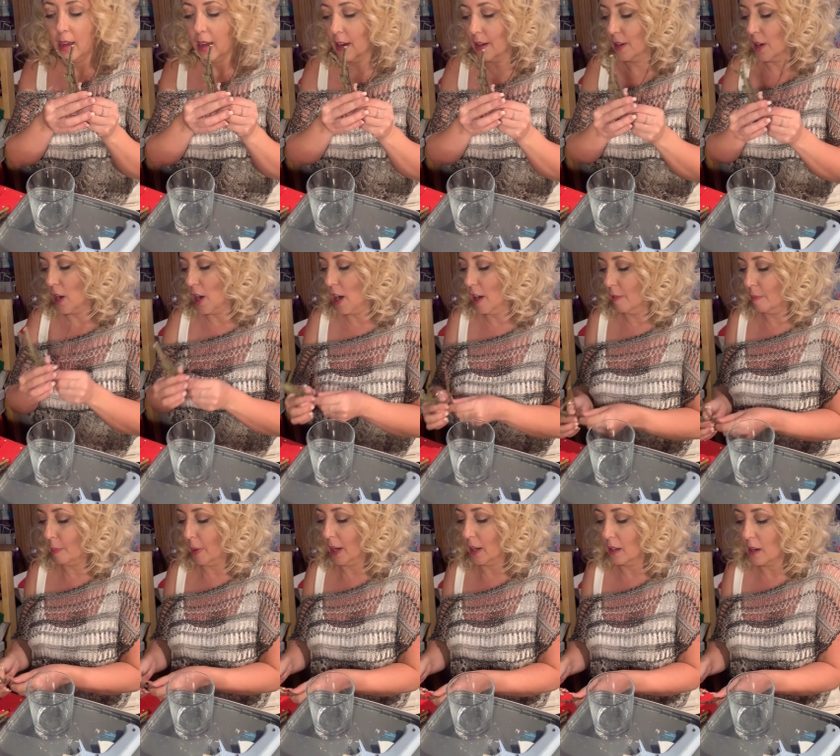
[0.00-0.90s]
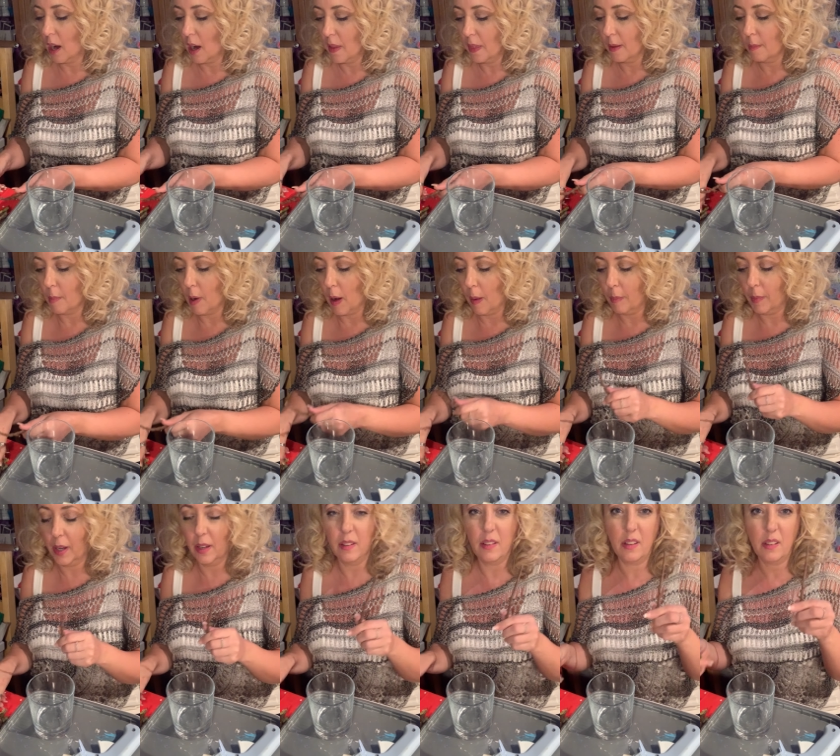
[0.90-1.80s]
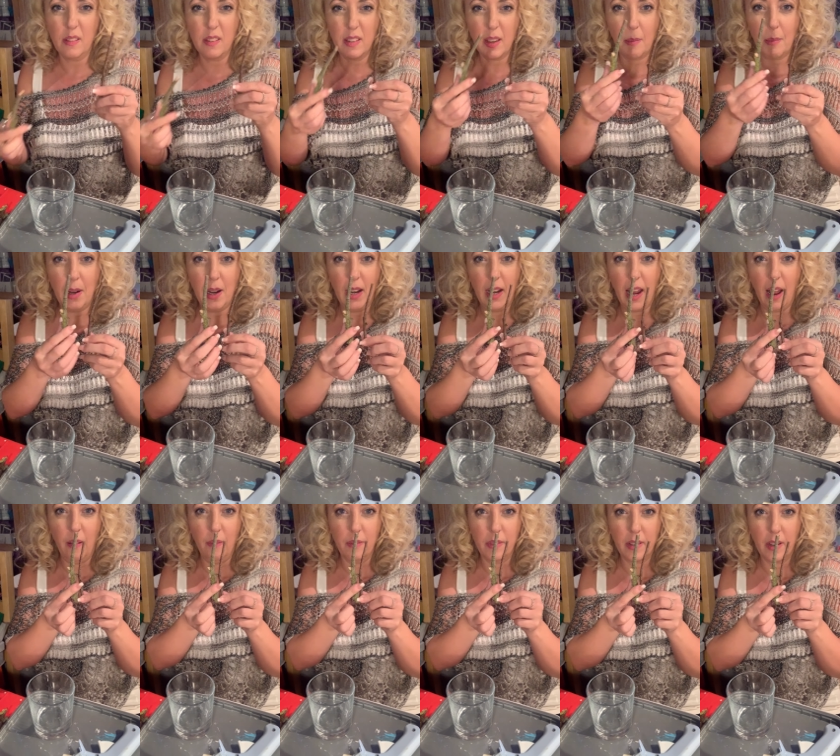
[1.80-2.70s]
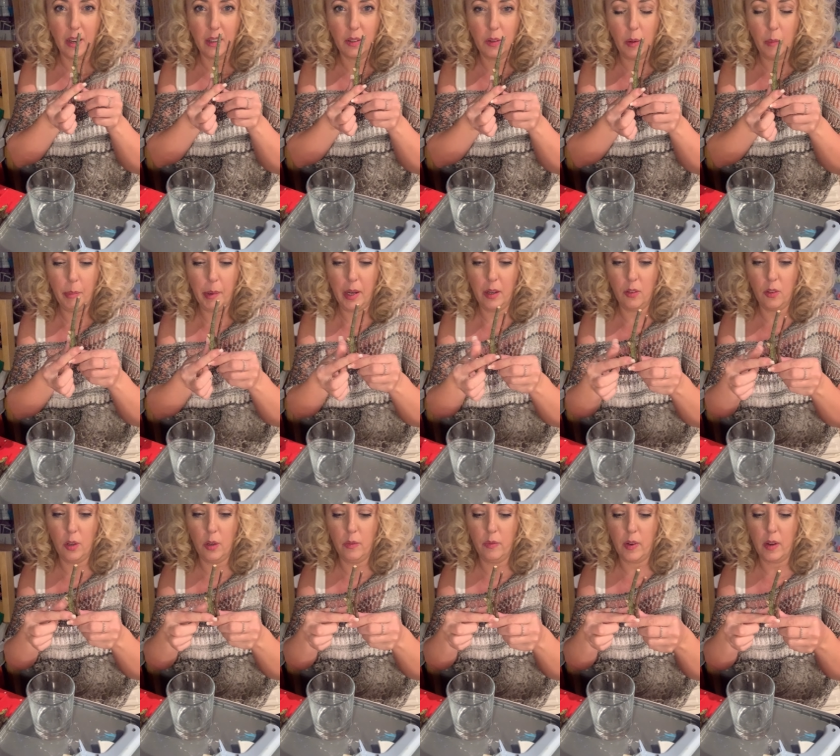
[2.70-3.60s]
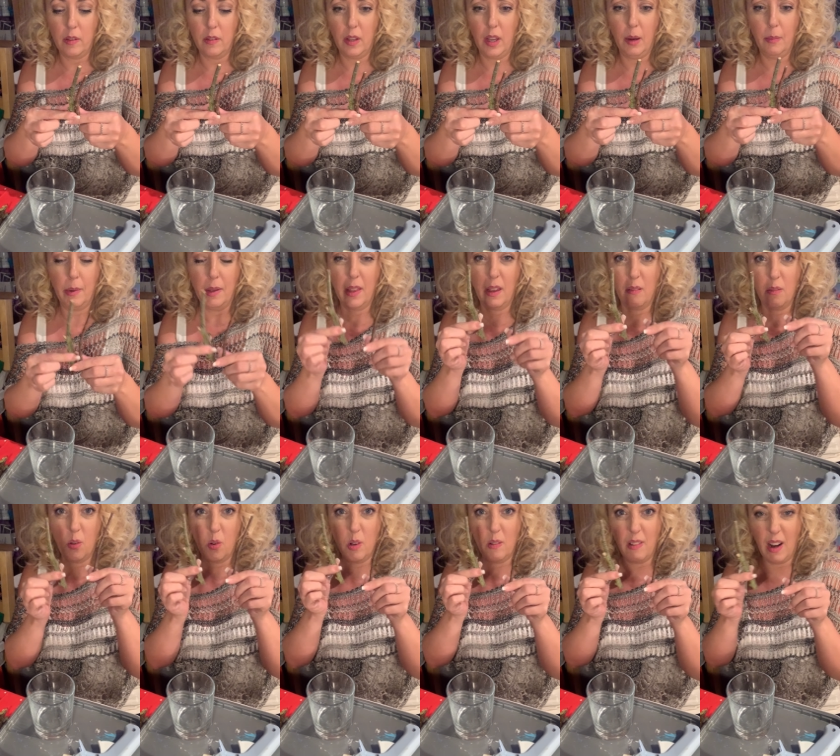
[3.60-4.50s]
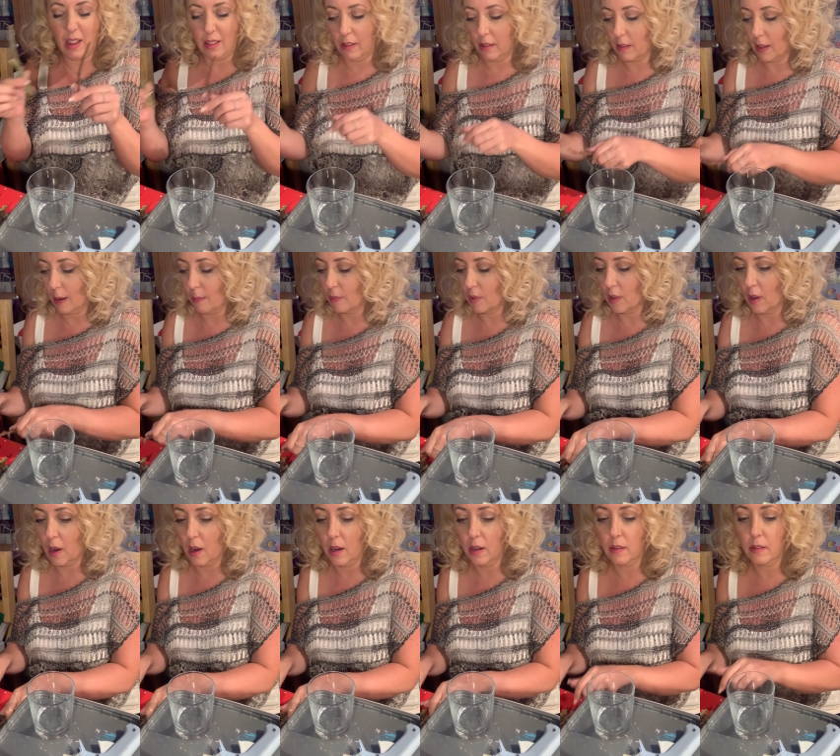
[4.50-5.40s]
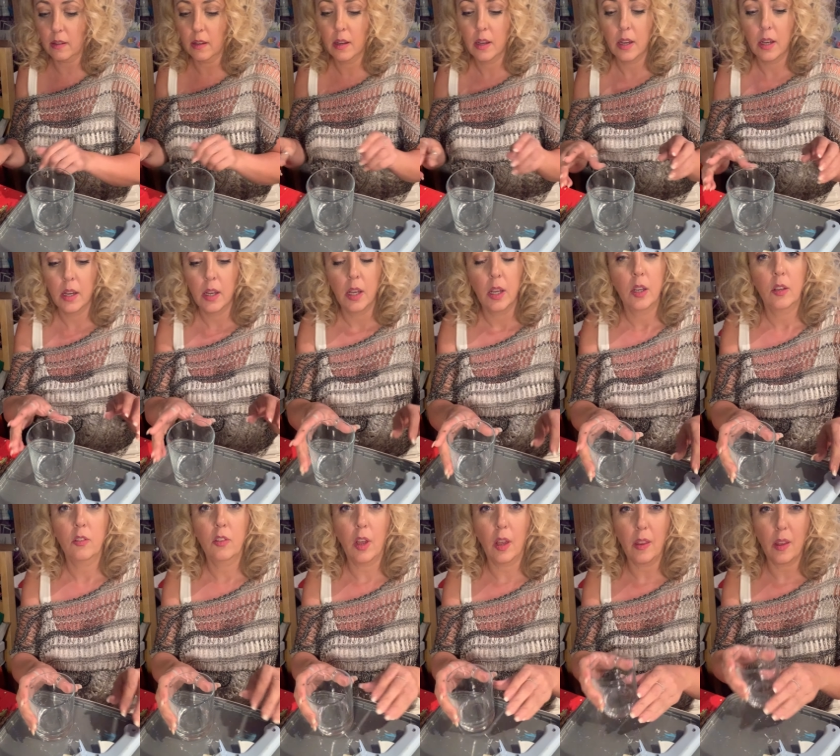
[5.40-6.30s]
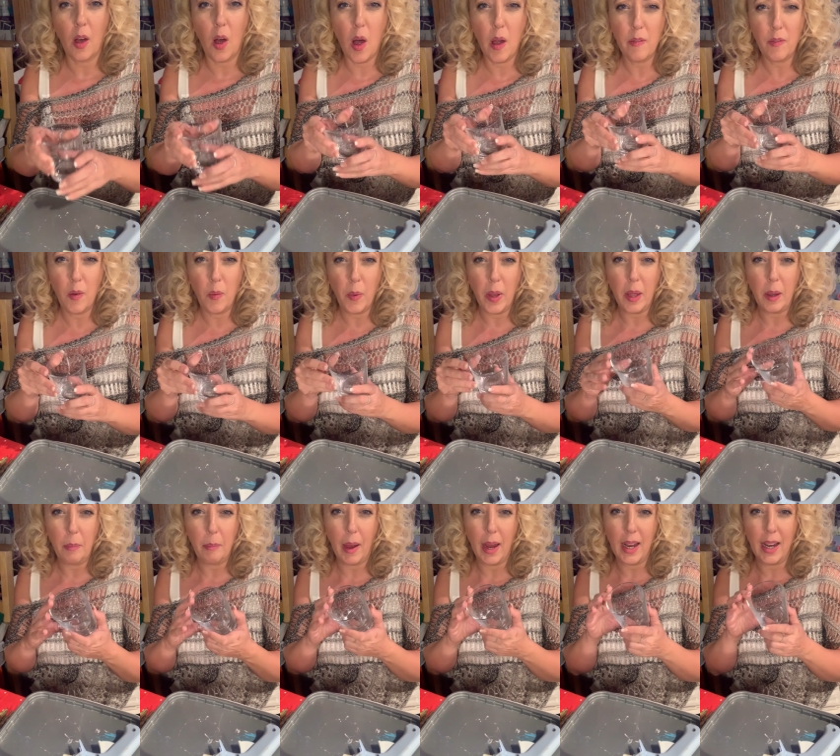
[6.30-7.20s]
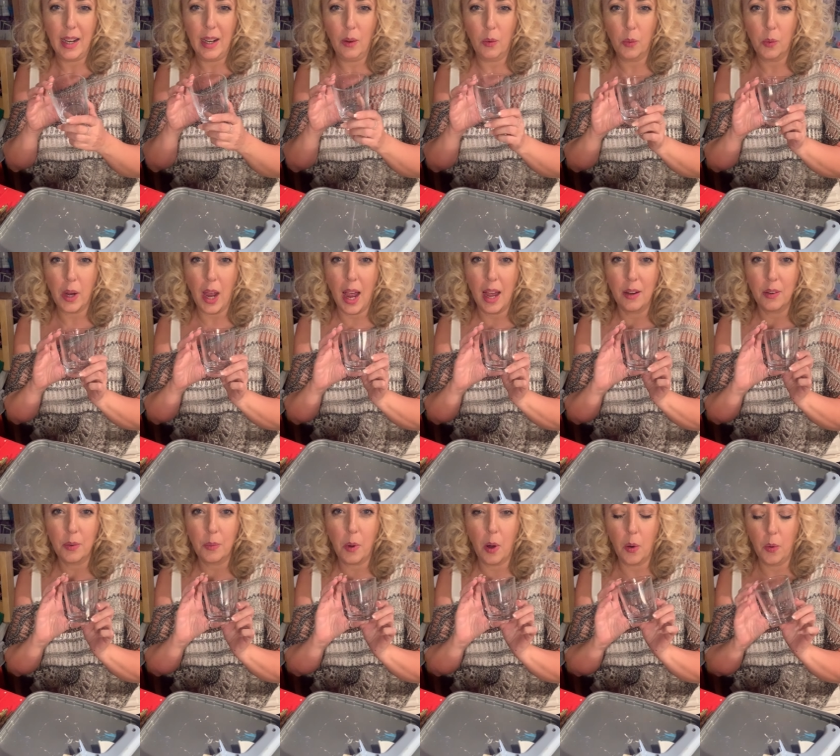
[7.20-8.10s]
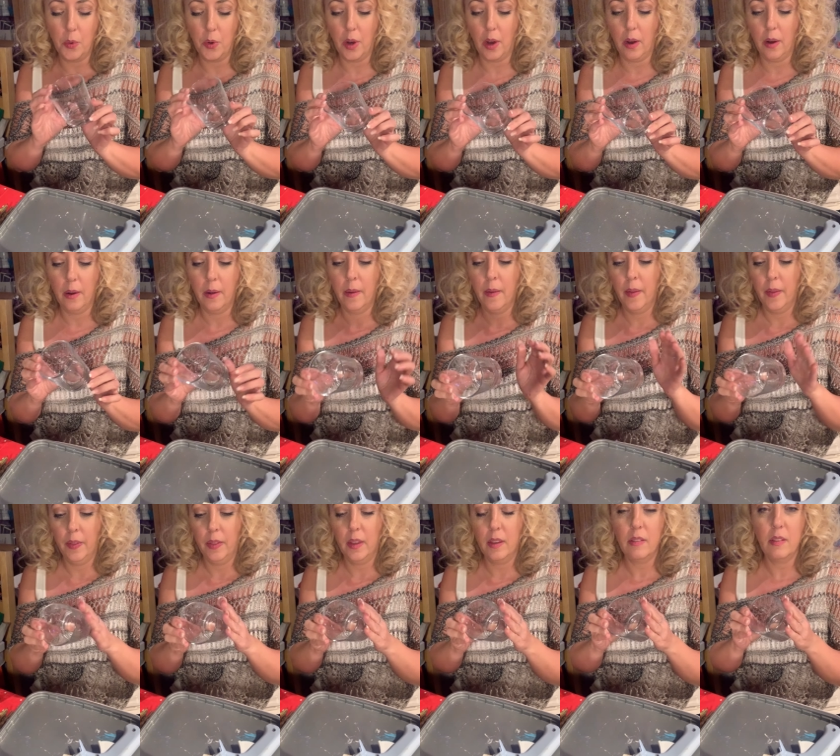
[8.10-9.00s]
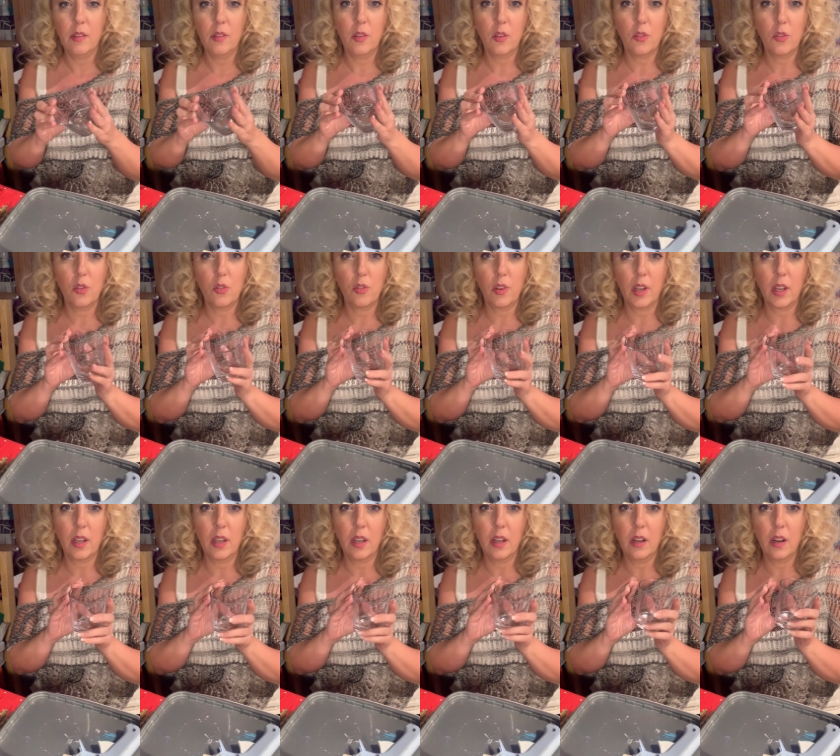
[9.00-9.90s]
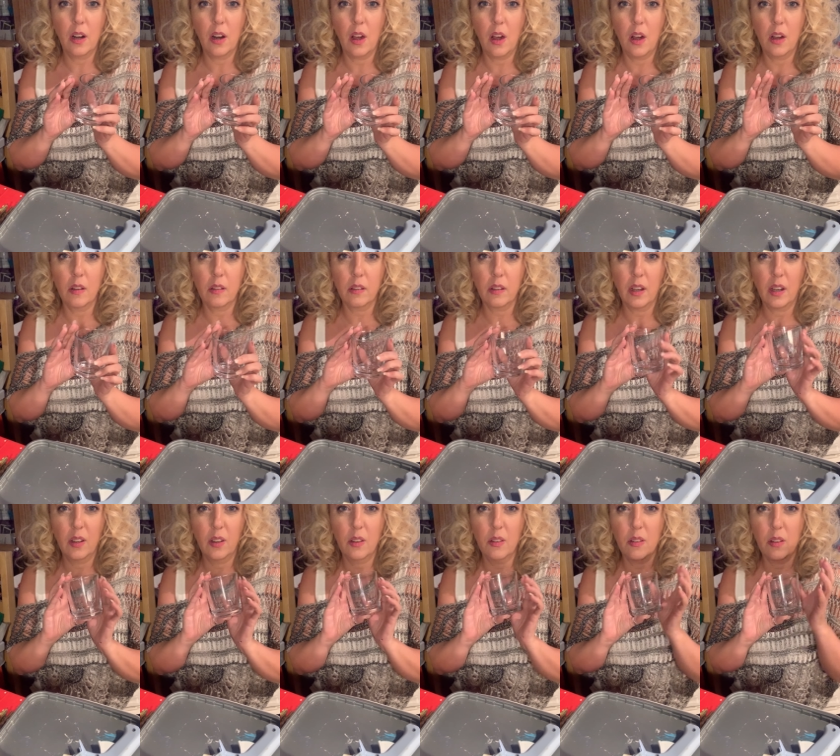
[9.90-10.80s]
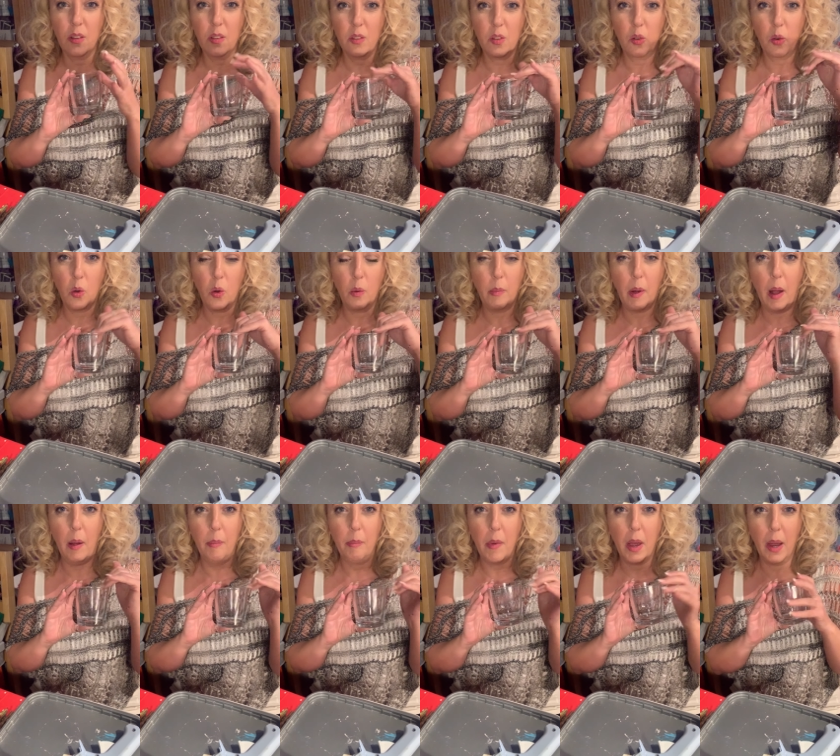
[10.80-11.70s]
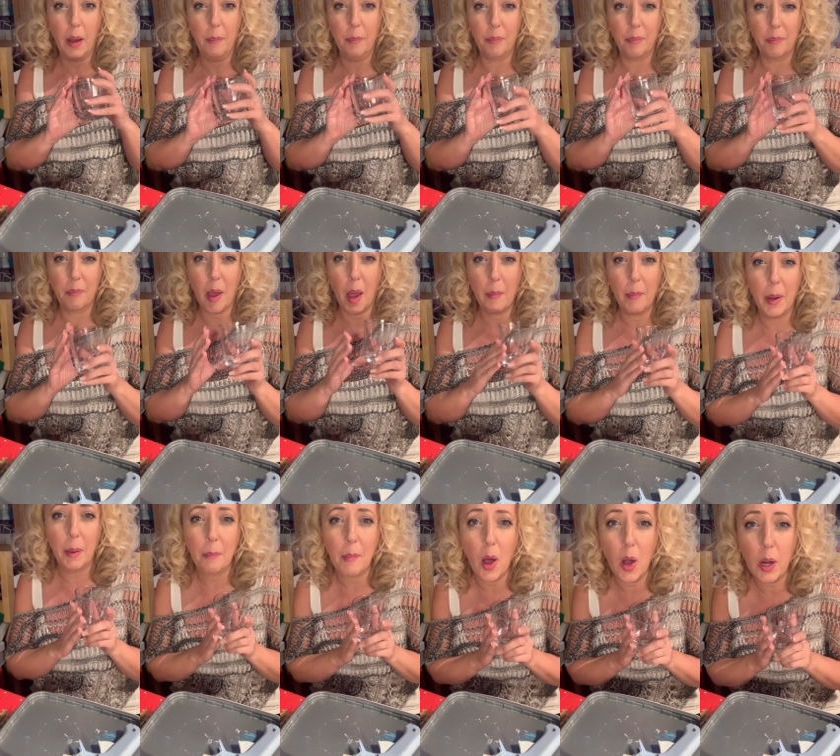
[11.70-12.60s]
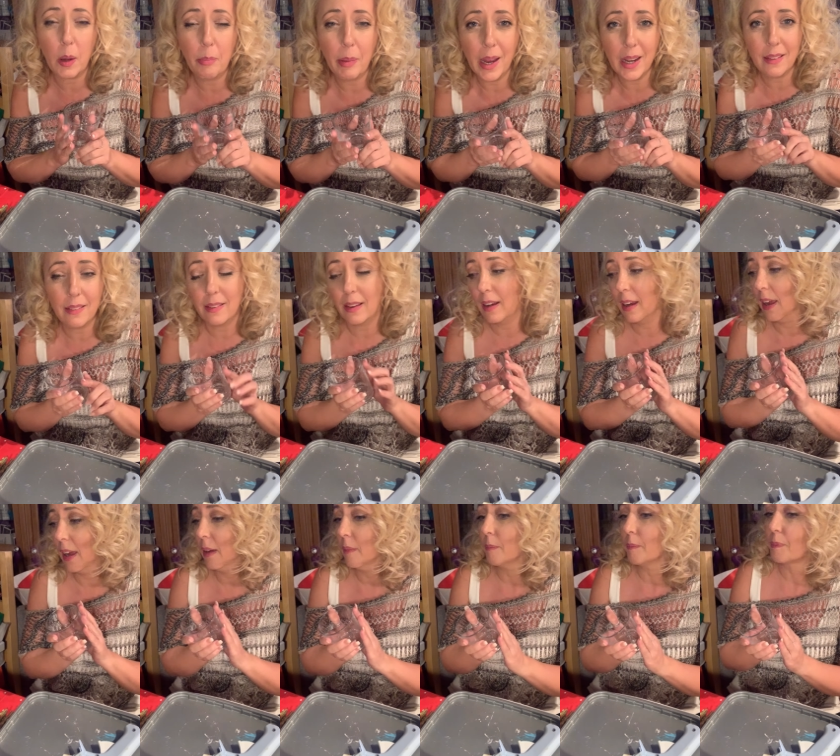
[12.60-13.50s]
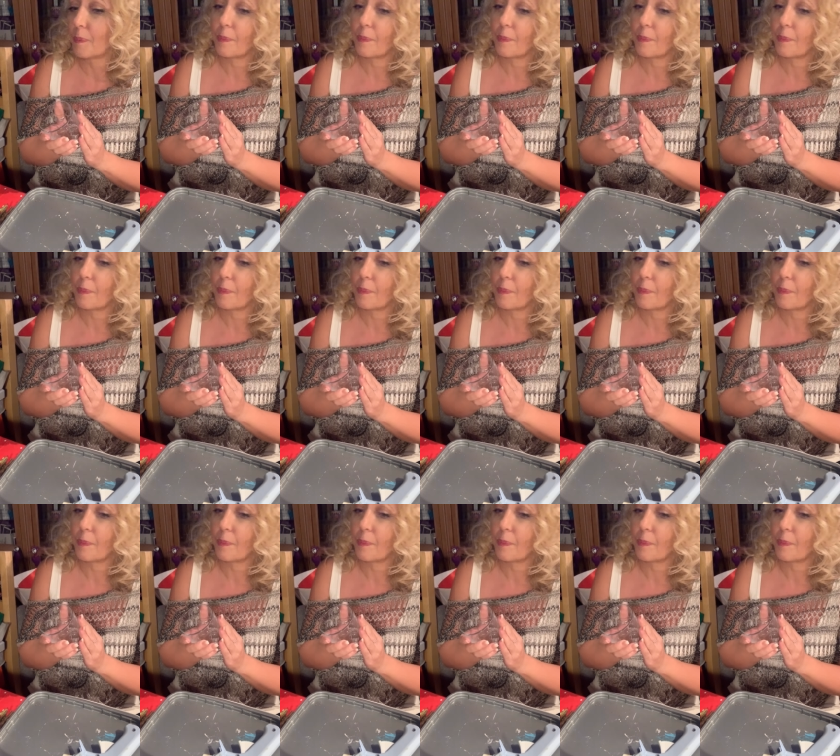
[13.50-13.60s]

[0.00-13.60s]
and I've been cutting them up into similar lengths, like not being too fussy, but they're all around the same size, so that I thought we could make a little candle holder. This is just a drinking glass. I used to store my permanent marker pens in it,